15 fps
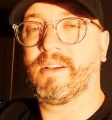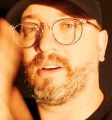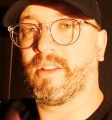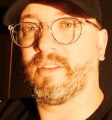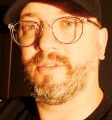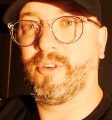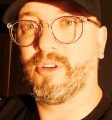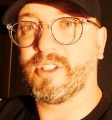Got
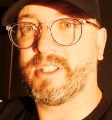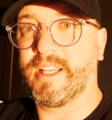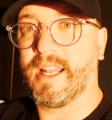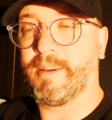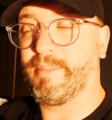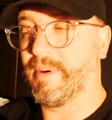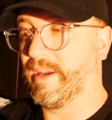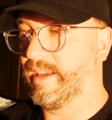the full
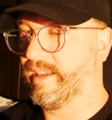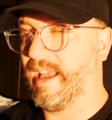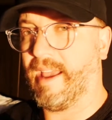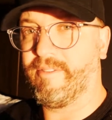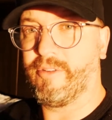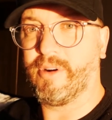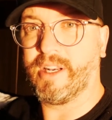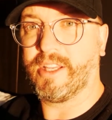setup. I
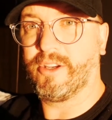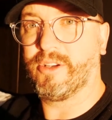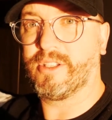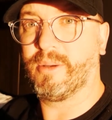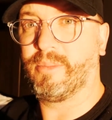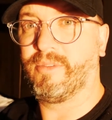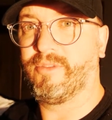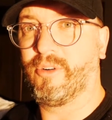haven't really used
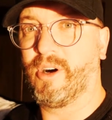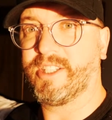it before.